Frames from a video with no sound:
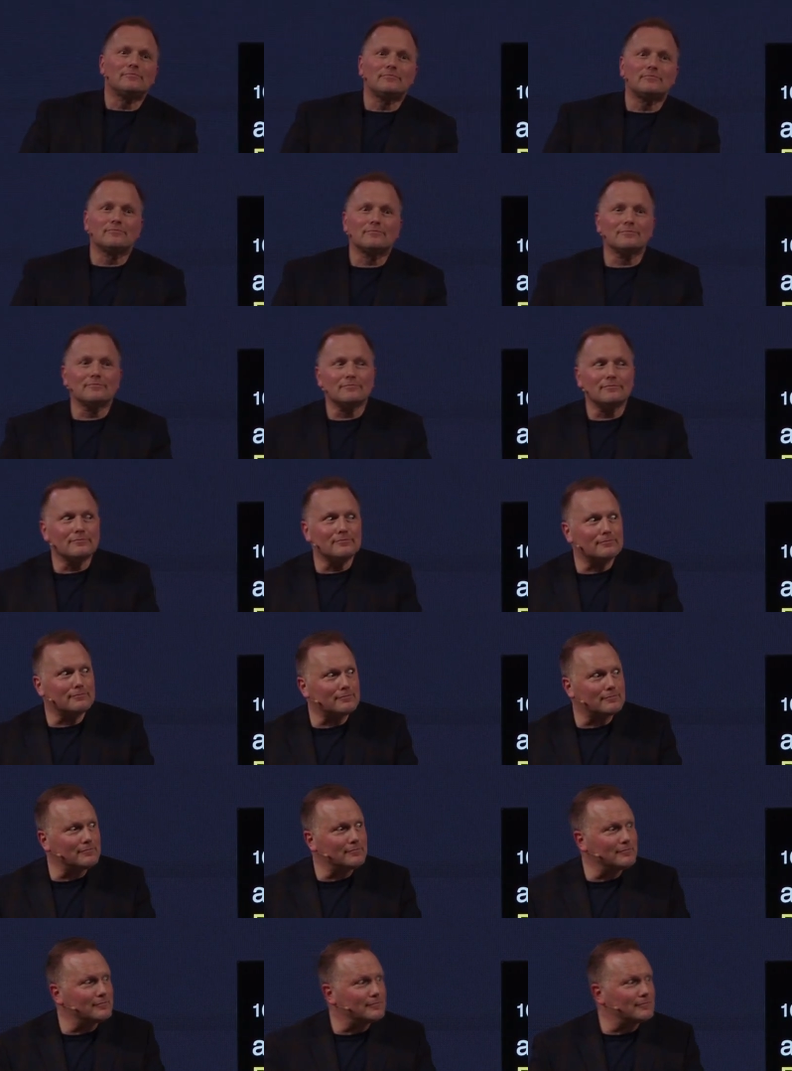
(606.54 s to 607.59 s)

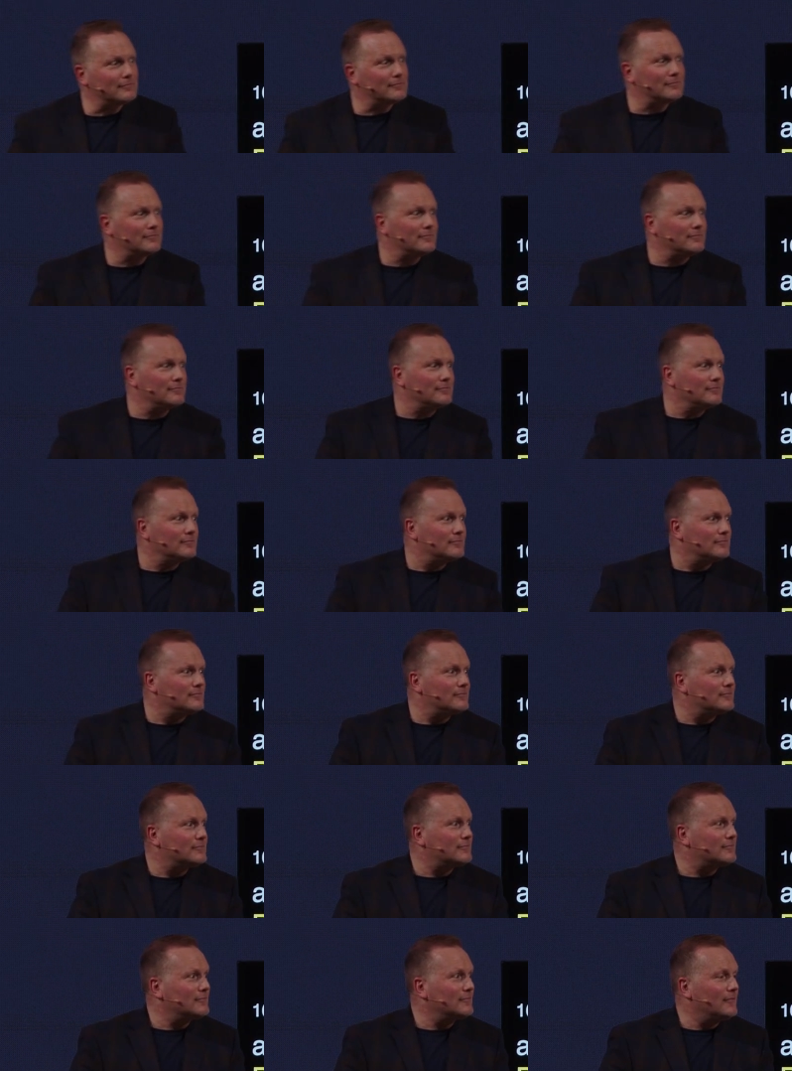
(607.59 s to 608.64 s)

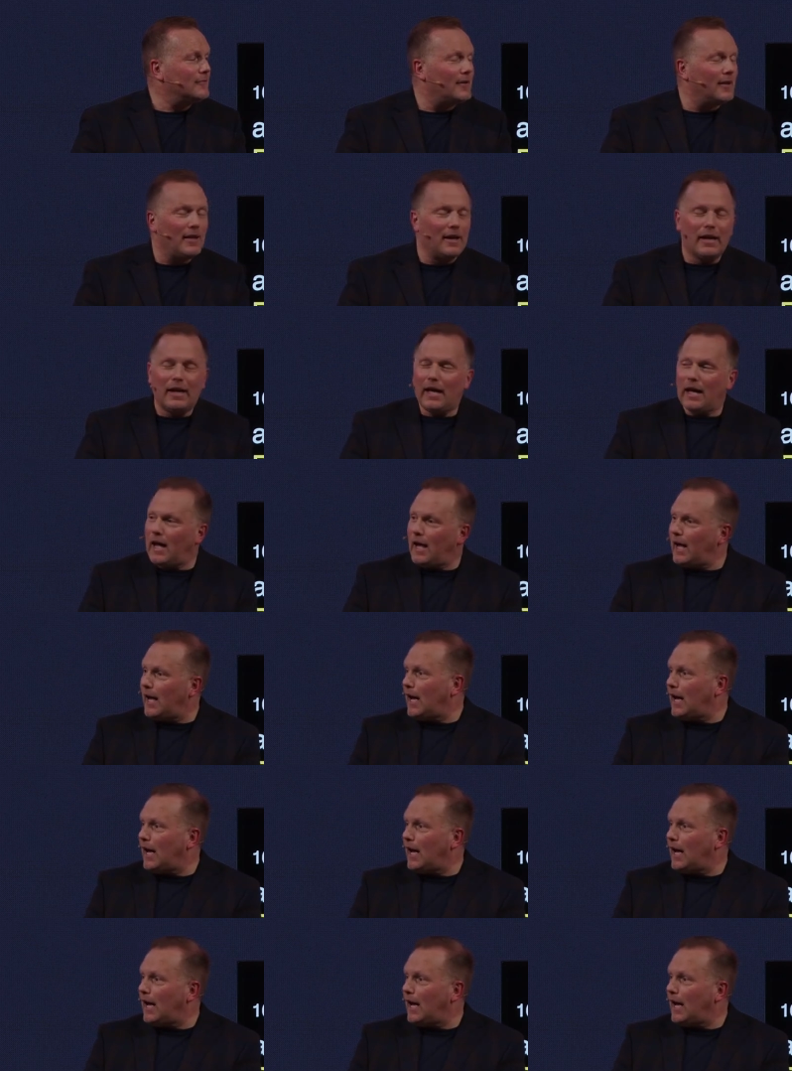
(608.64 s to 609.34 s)
Nothing is said.